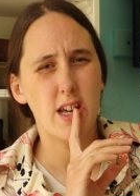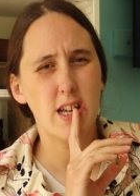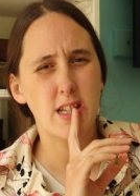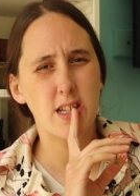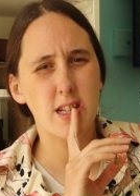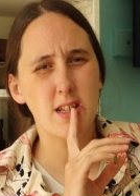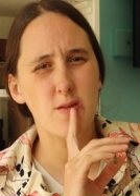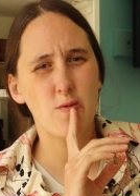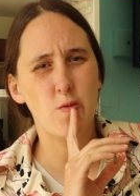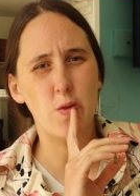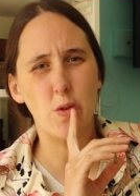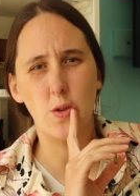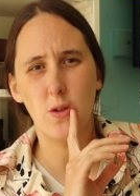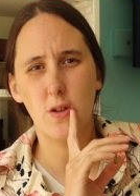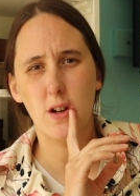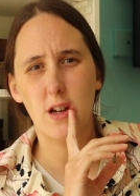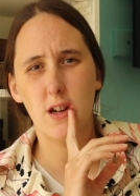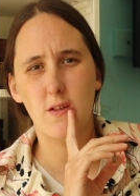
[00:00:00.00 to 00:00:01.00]
is this
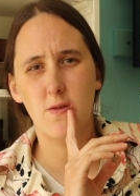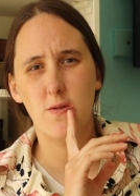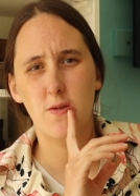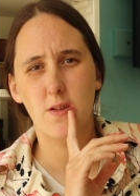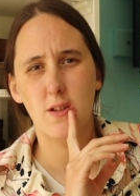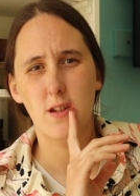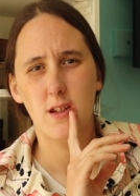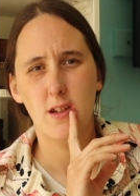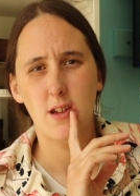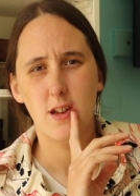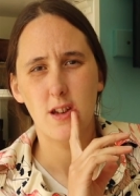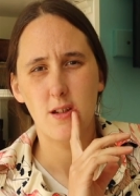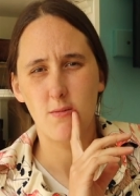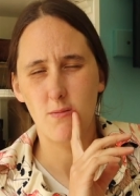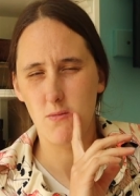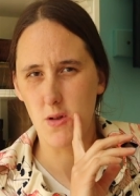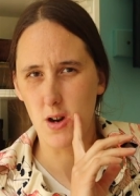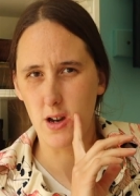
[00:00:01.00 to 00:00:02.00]
photograph
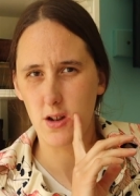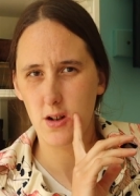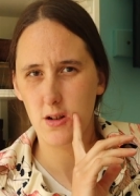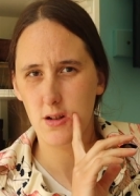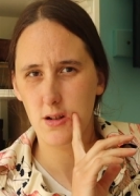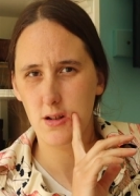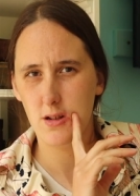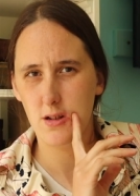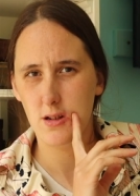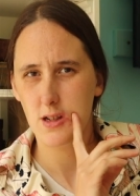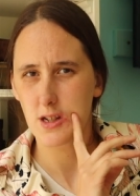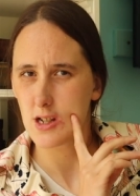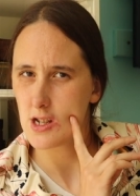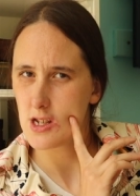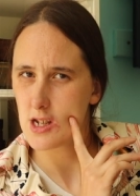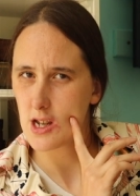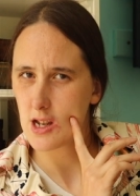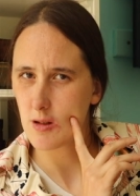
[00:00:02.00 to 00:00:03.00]
modern
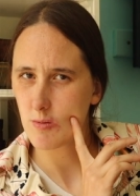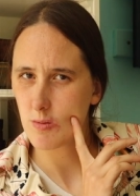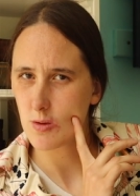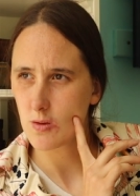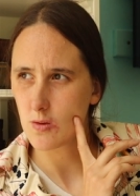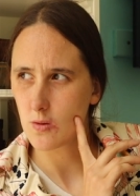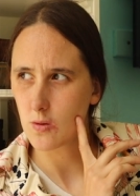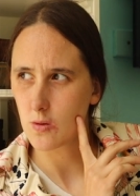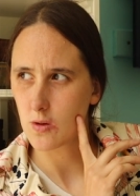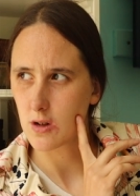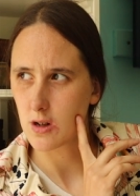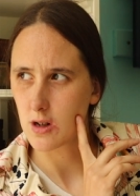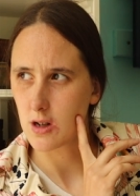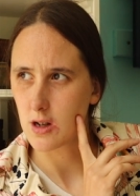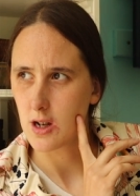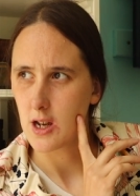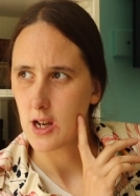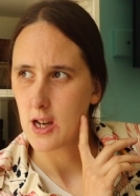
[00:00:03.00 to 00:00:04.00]
tintype
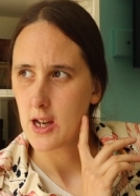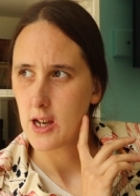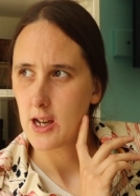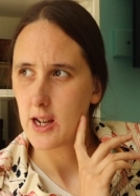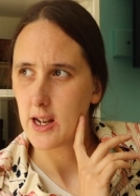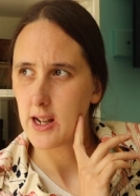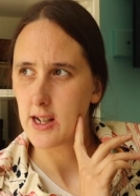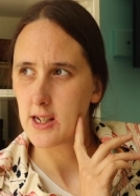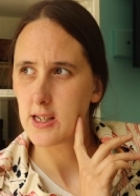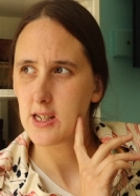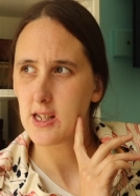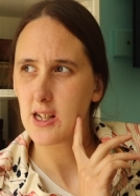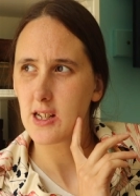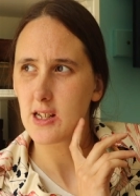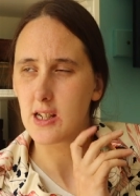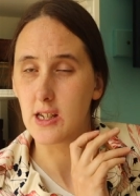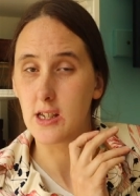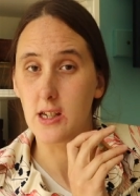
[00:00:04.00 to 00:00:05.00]
or an
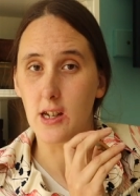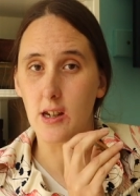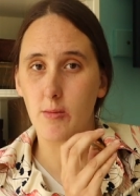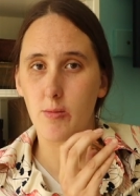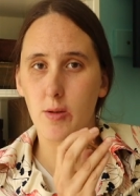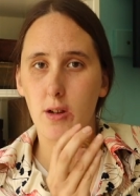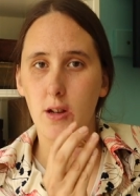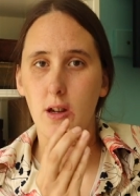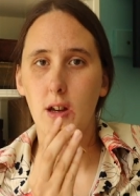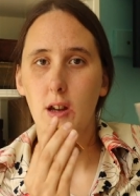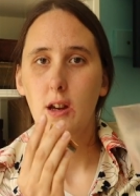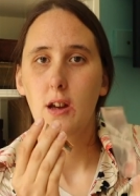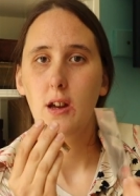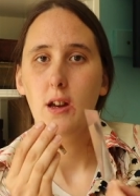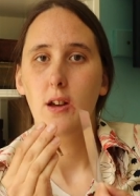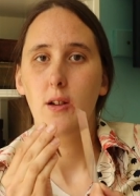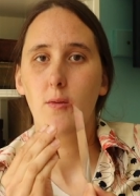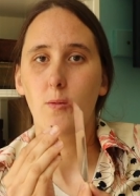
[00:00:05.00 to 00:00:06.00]
antique tintype?
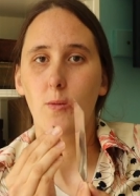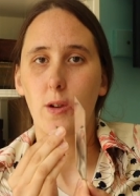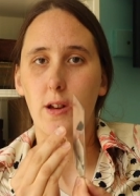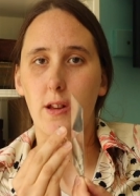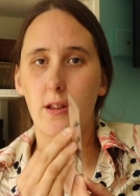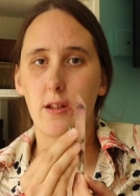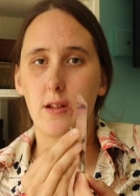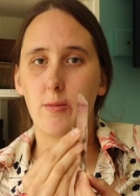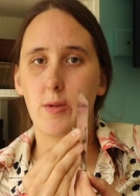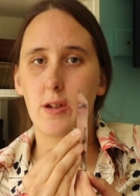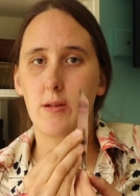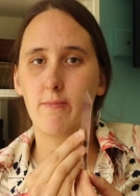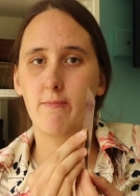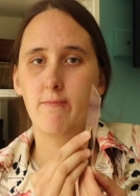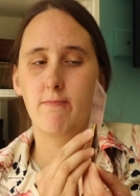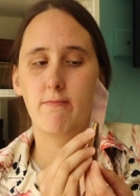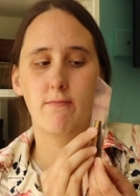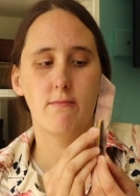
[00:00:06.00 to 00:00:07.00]
Well,
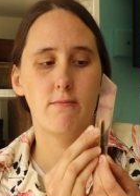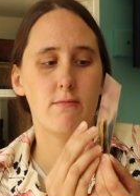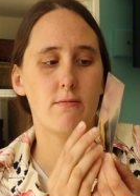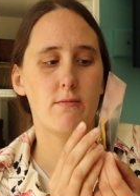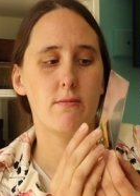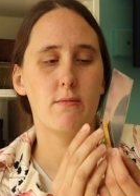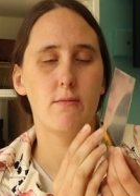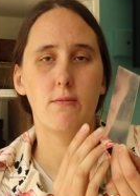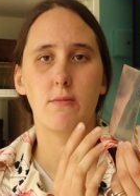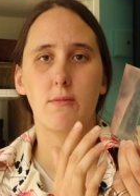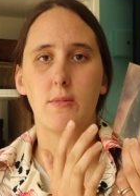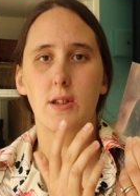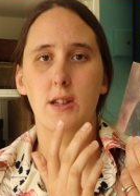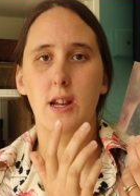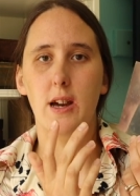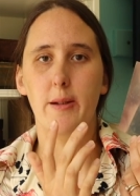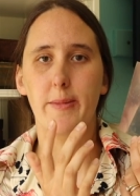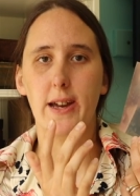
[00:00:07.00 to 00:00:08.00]
aluminum,
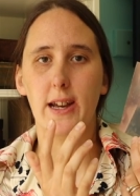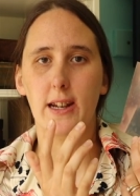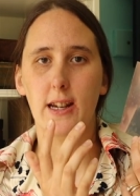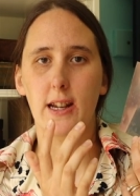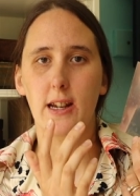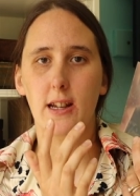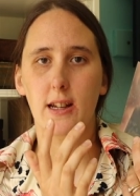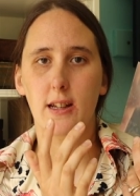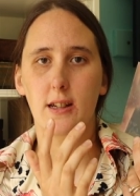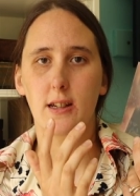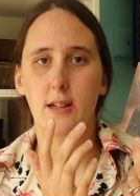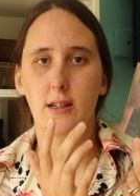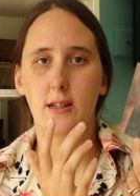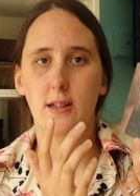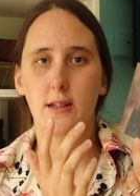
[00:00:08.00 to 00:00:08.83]
not magnetic.